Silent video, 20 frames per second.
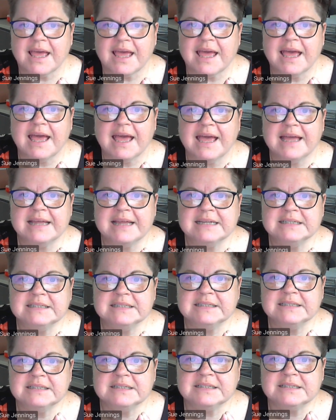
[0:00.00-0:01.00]

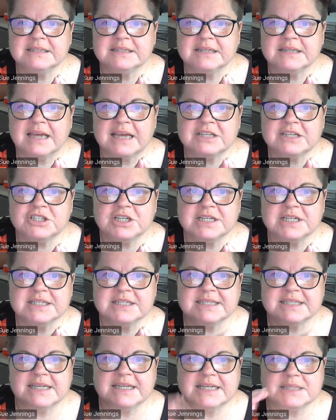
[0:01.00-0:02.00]
And as you can
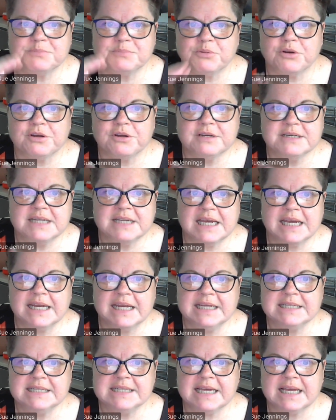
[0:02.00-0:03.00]
see, it's broken down
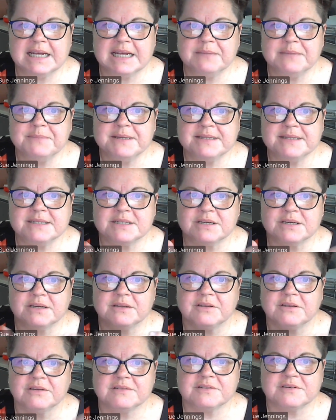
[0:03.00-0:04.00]
into elements.
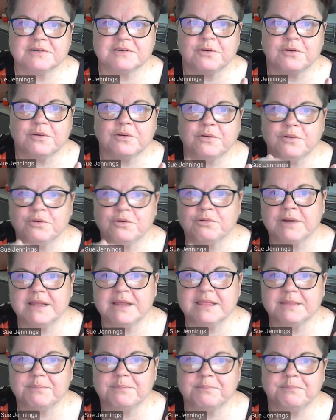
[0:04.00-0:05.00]
So
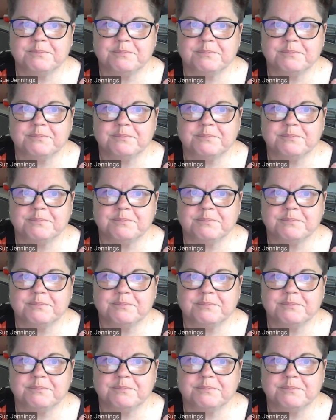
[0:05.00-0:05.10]
greet the